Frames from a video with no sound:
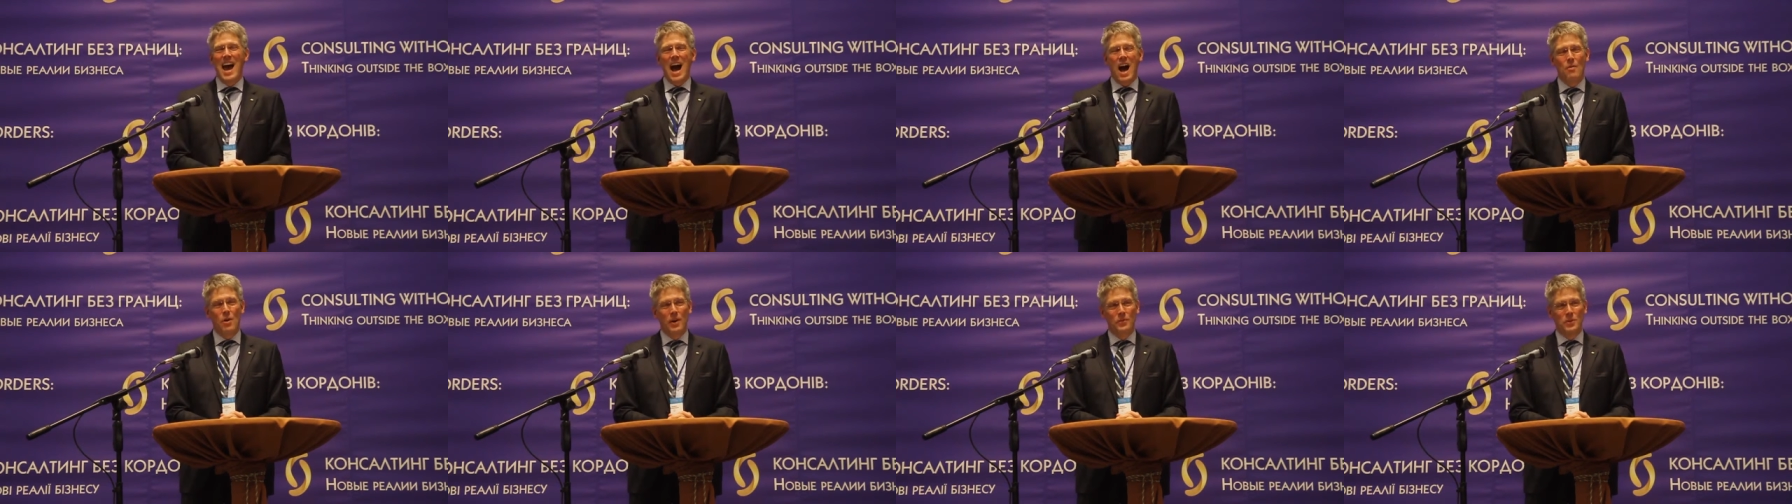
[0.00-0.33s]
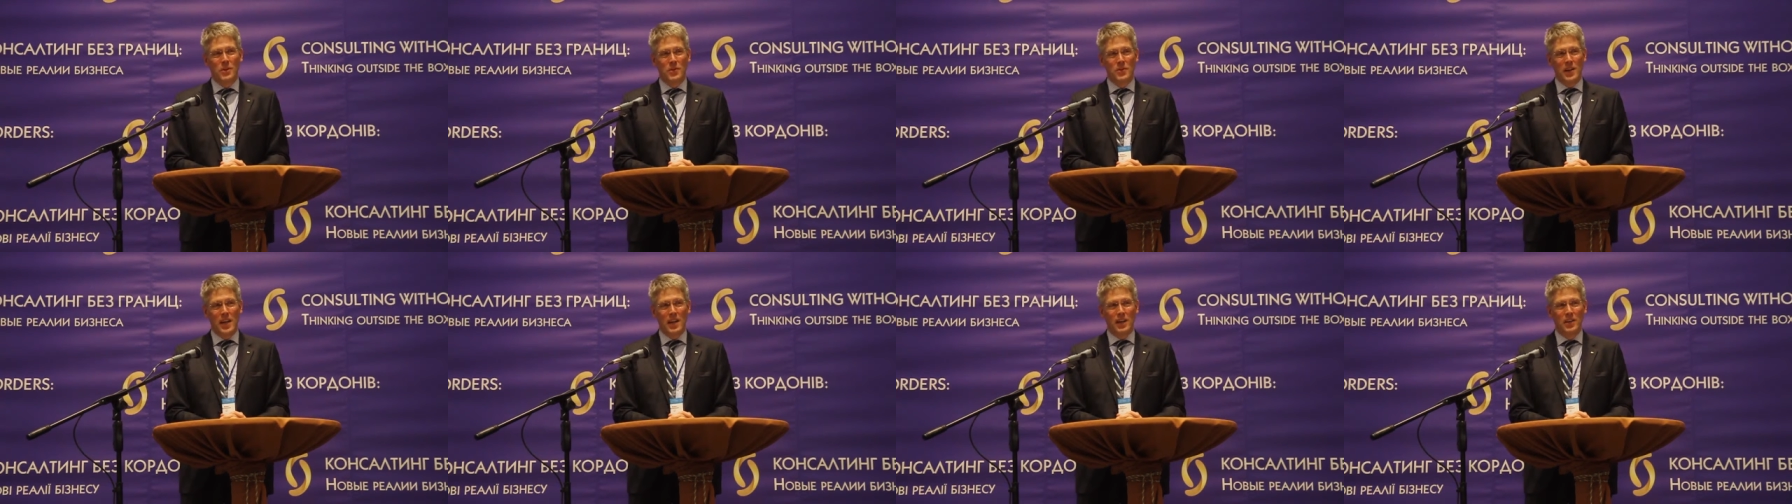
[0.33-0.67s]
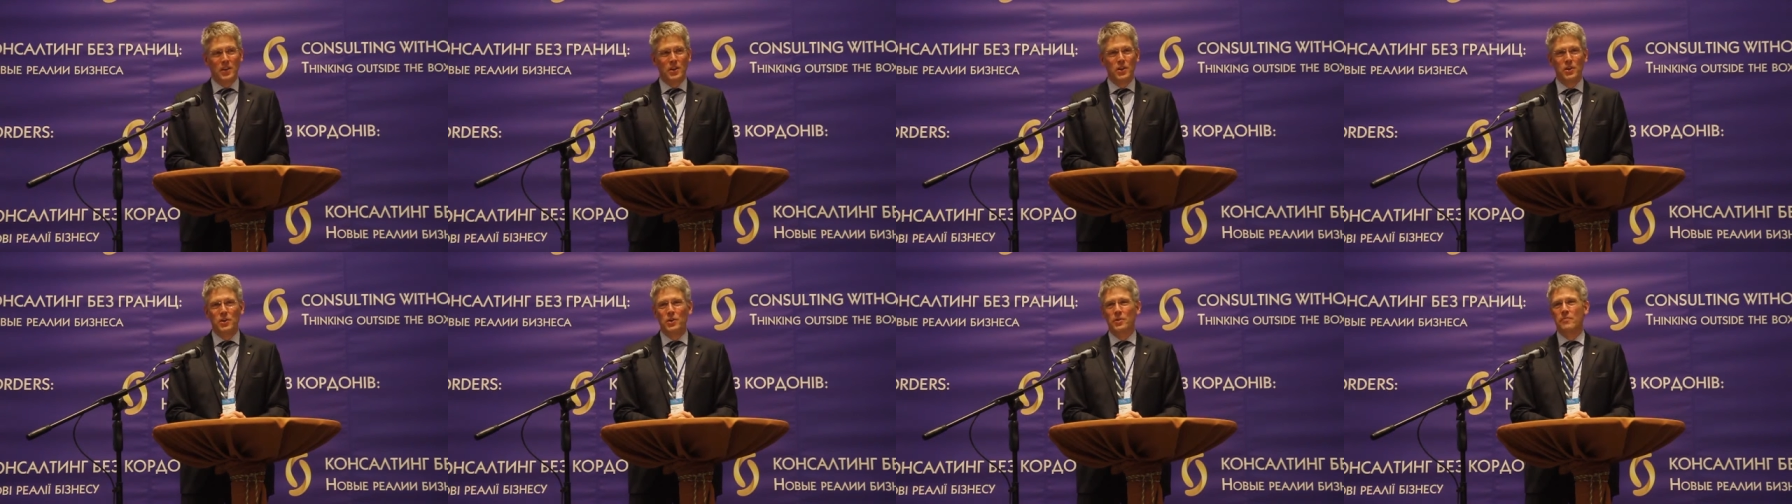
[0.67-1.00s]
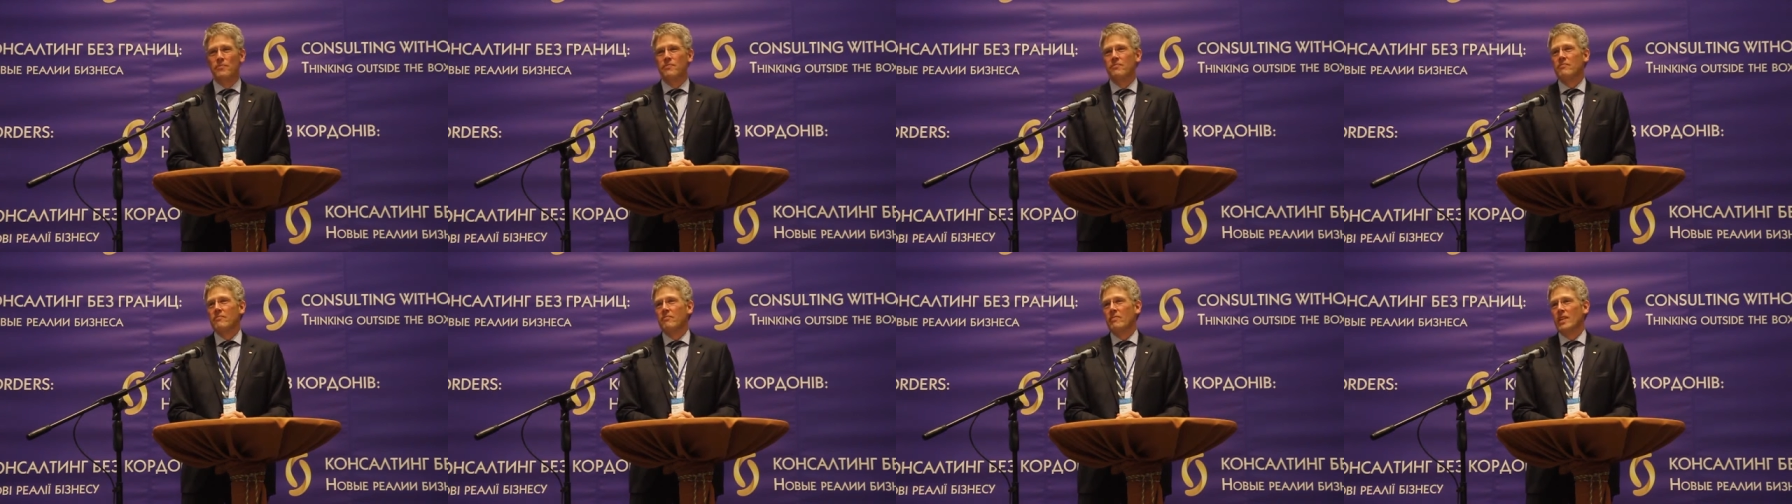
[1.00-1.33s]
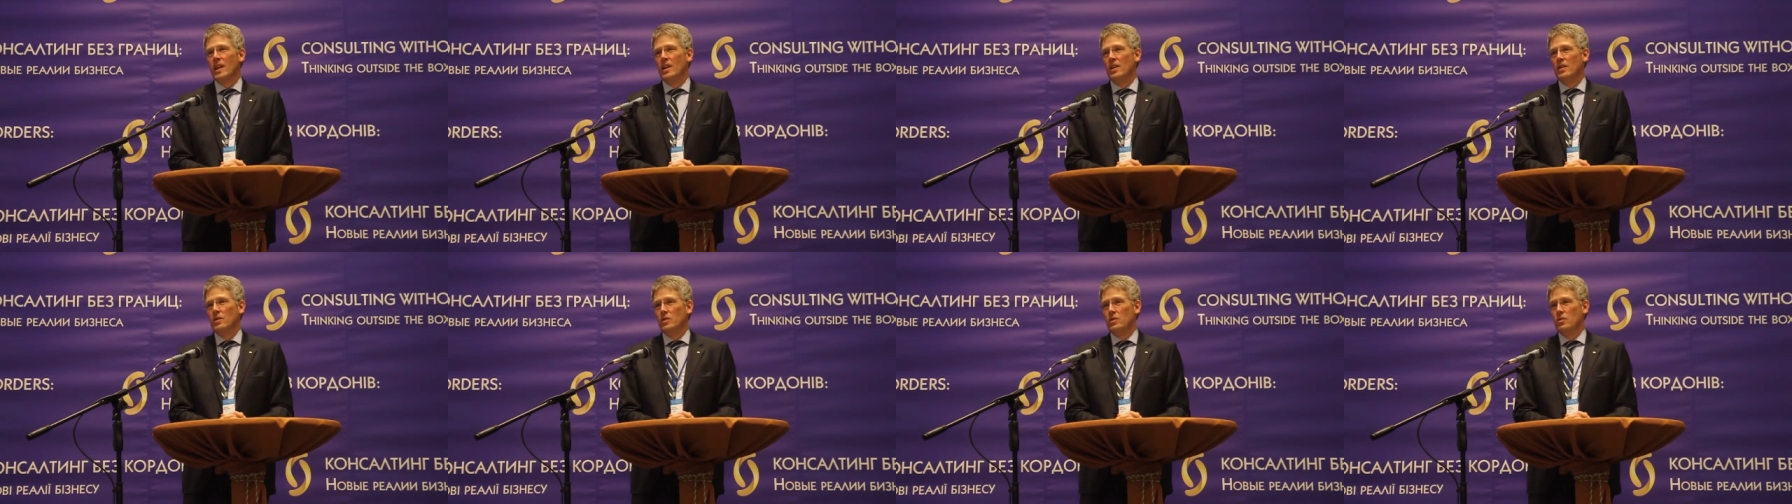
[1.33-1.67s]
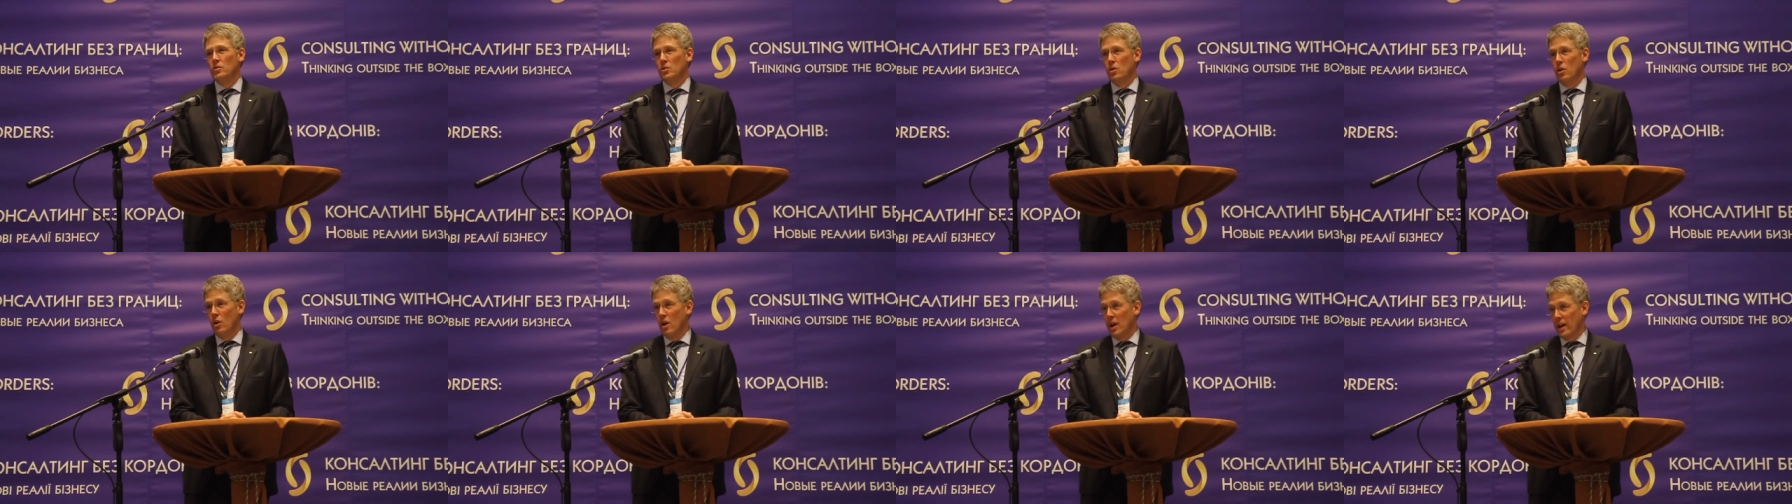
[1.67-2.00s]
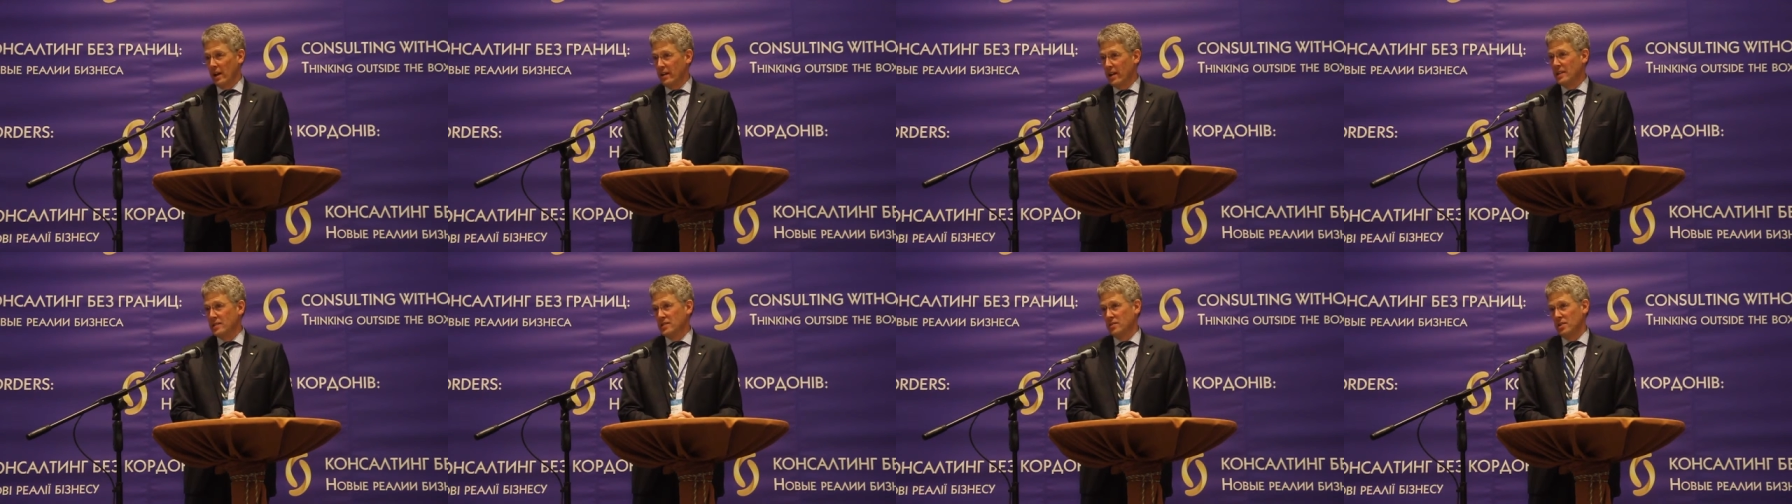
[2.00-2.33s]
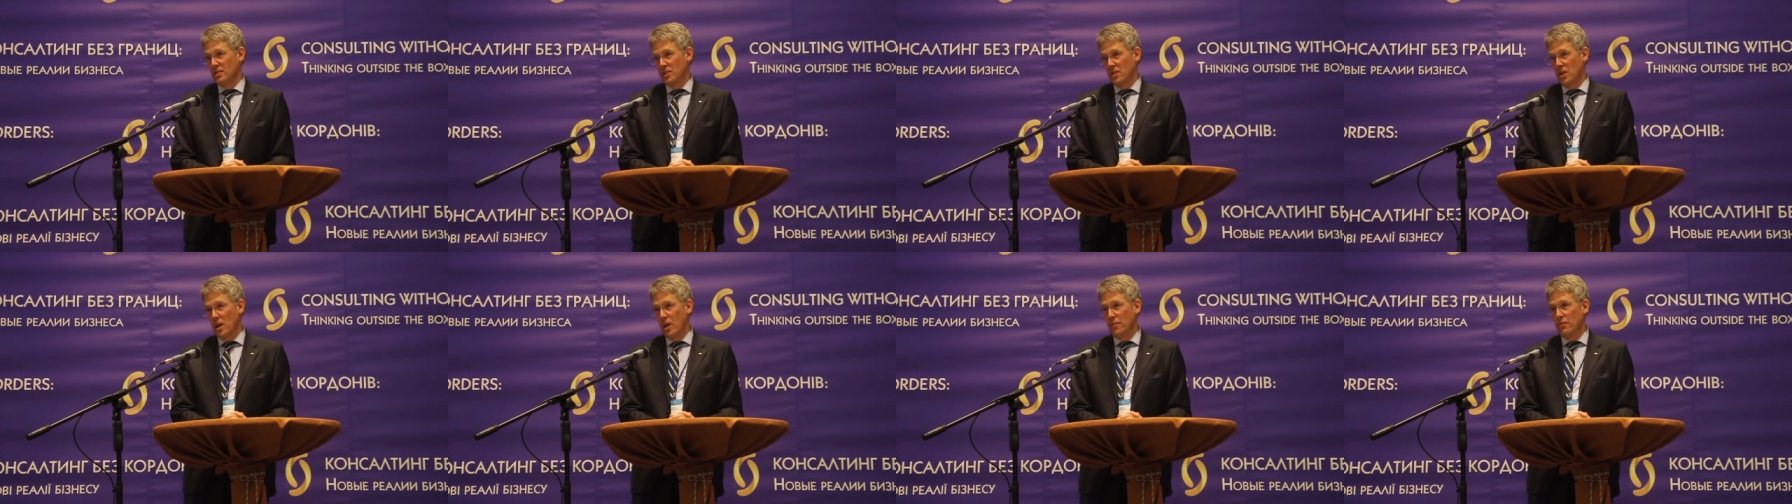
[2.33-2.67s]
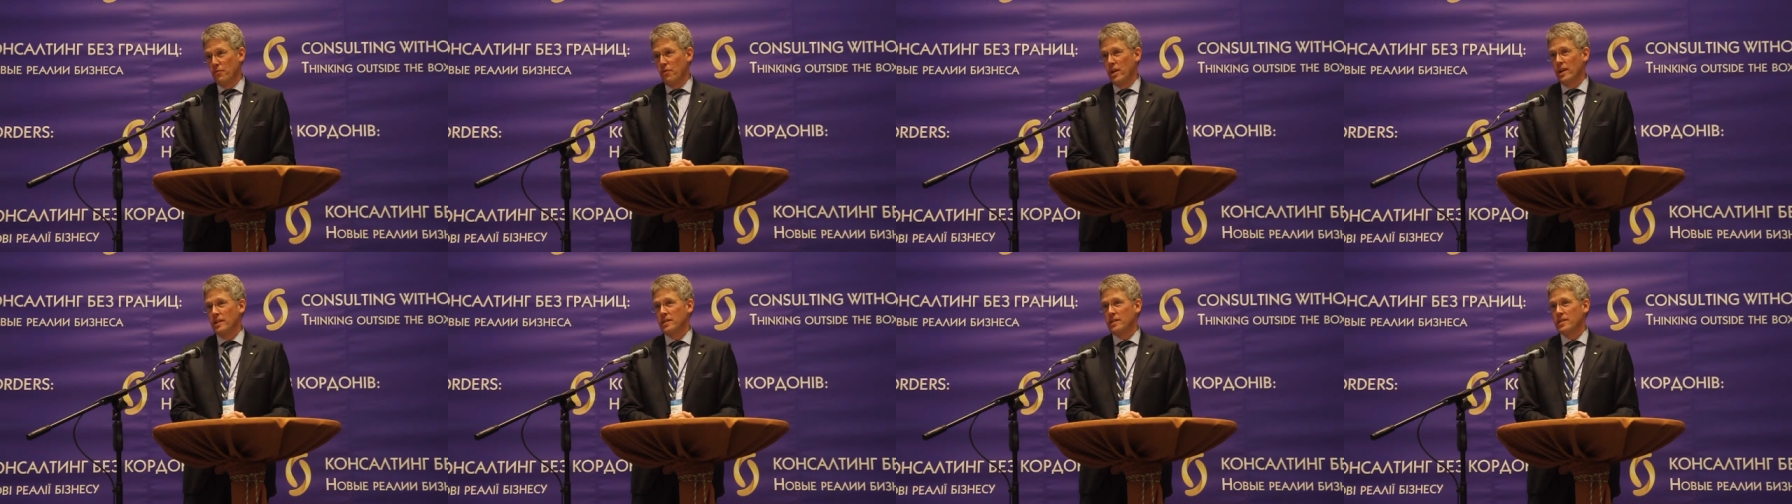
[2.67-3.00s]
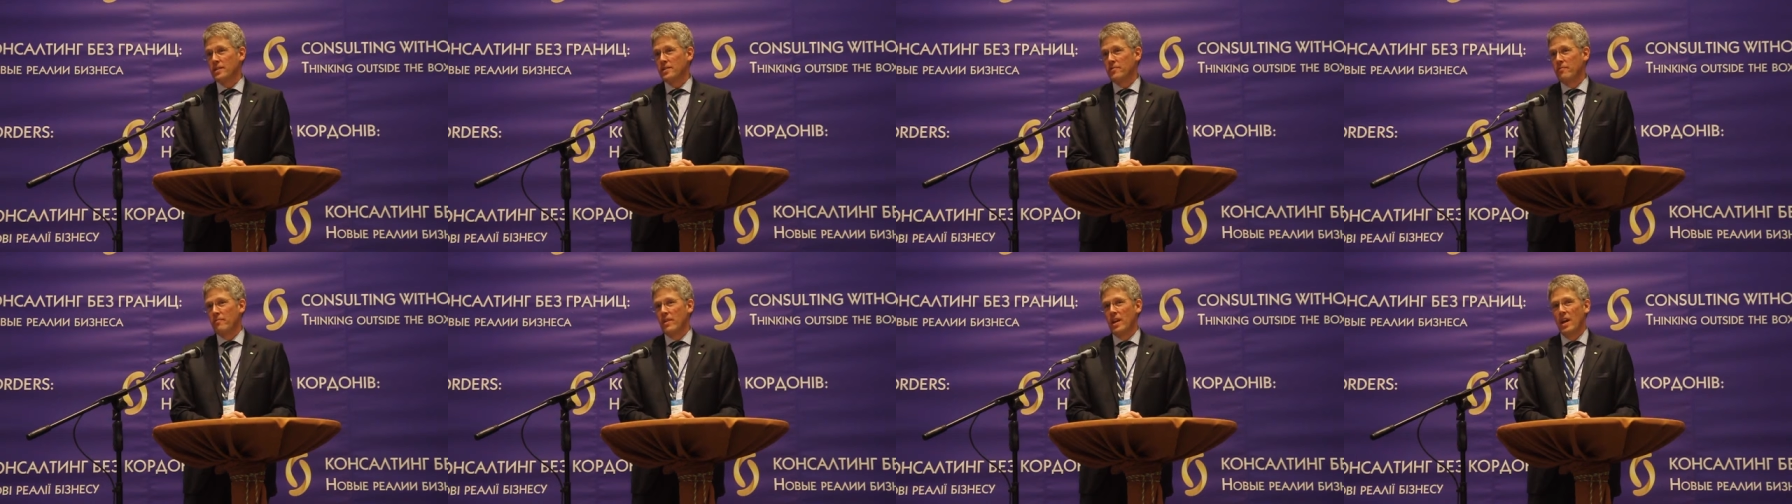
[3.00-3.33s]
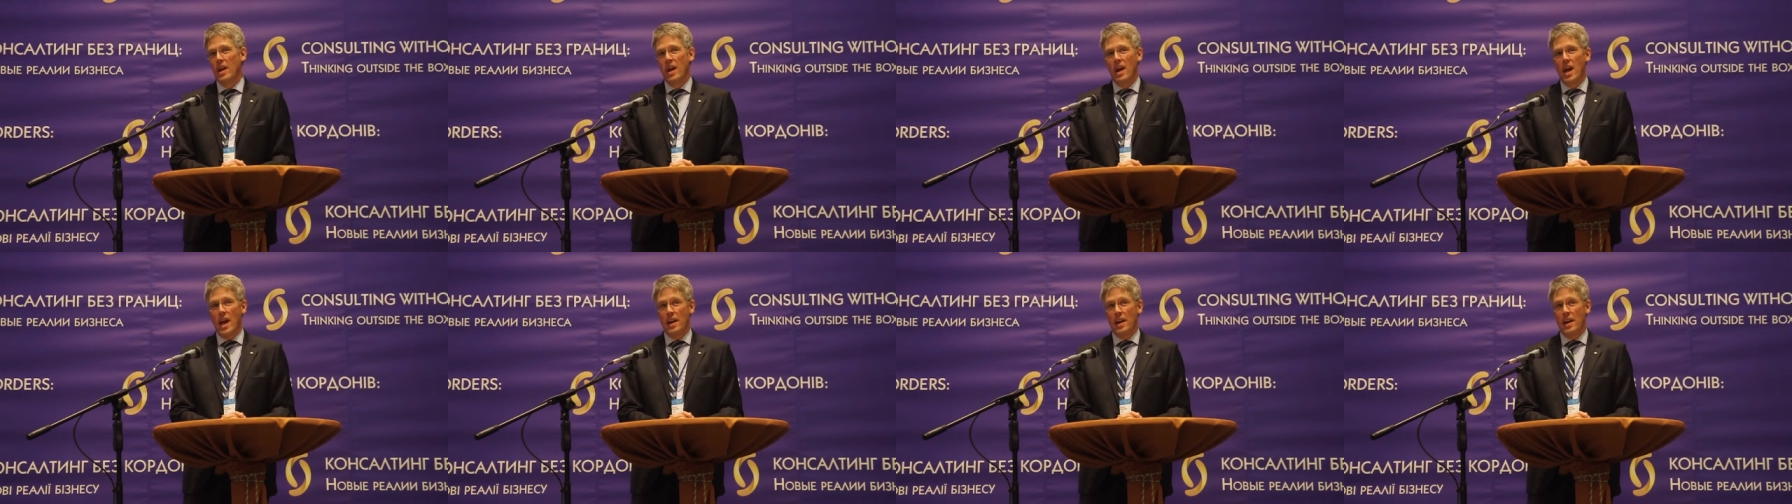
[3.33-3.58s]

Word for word: I want to thank you to organize this conference,